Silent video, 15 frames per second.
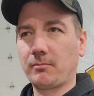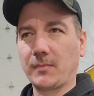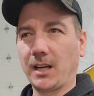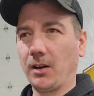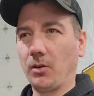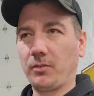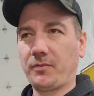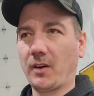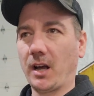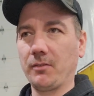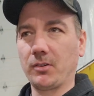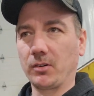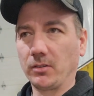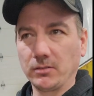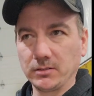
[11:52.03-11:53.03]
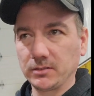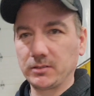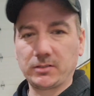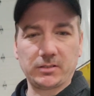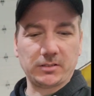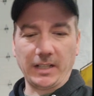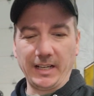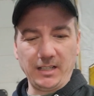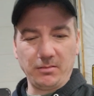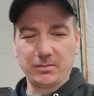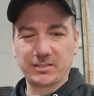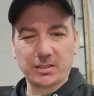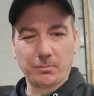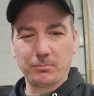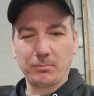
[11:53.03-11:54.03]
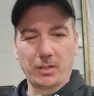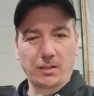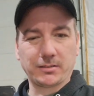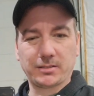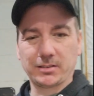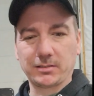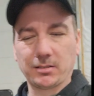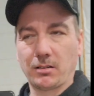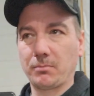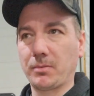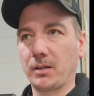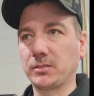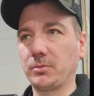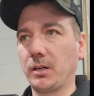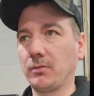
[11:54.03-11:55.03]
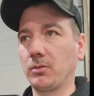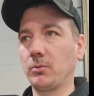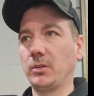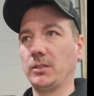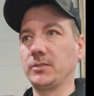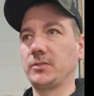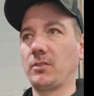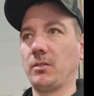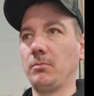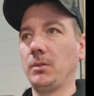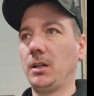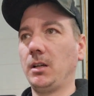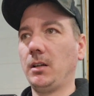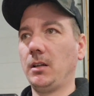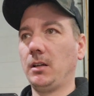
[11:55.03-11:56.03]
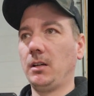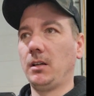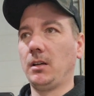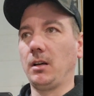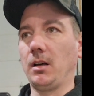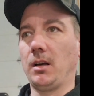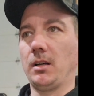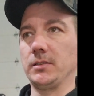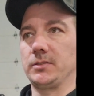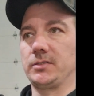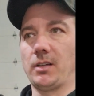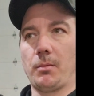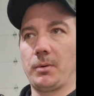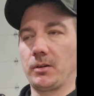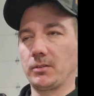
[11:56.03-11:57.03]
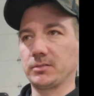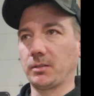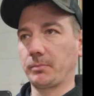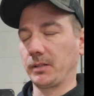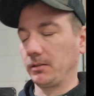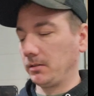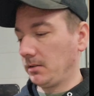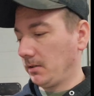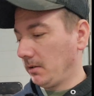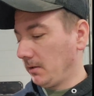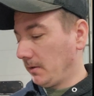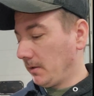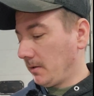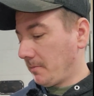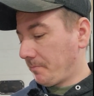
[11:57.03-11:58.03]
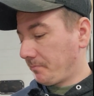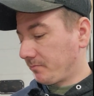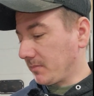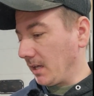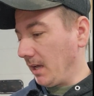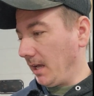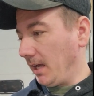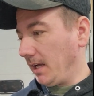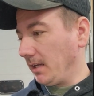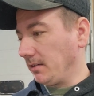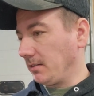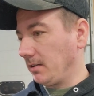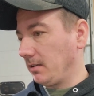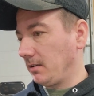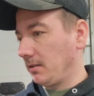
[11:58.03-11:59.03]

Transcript: I don't know, 580 something bucks, 600 bucks, whatever it was from uh, Summit or something. And